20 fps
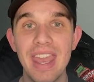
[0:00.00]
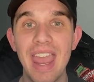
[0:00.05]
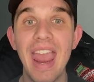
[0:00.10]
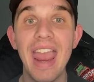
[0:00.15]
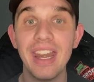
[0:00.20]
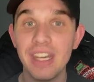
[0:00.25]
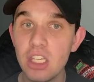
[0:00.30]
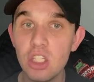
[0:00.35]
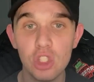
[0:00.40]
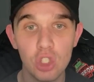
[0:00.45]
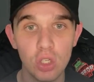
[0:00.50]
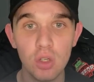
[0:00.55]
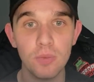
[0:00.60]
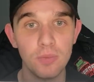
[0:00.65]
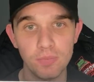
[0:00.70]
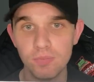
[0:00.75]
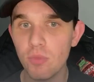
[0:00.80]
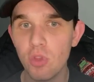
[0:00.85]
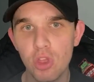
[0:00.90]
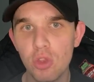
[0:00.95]
And he's
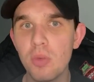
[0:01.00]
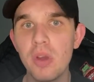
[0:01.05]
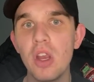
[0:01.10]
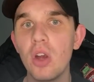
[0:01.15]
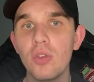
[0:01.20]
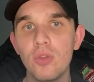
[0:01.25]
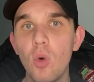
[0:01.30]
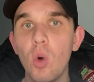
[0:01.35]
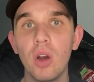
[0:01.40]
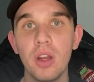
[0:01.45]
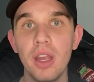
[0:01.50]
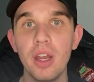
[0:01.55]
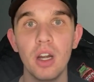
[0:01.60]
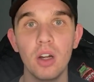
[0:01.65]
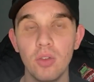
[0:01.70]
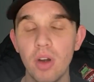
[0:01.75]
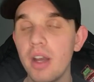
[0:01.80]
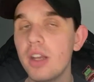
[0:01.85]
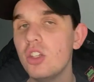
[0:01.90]
your 3 or 4 hitter, right?